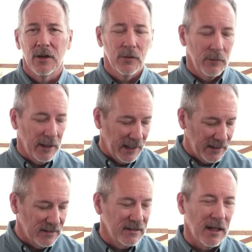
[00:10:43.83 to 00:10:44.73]
Do they
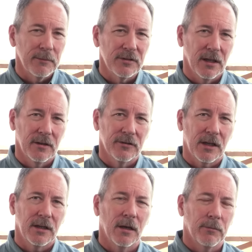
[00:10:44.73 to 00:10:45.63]
need stem cells that
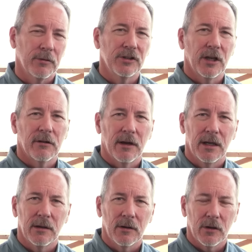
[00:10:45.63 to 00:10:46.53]
could help
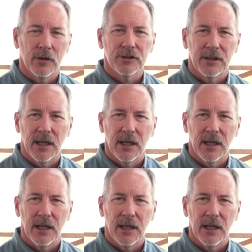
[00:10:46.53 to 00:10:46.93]
regenerate and cushion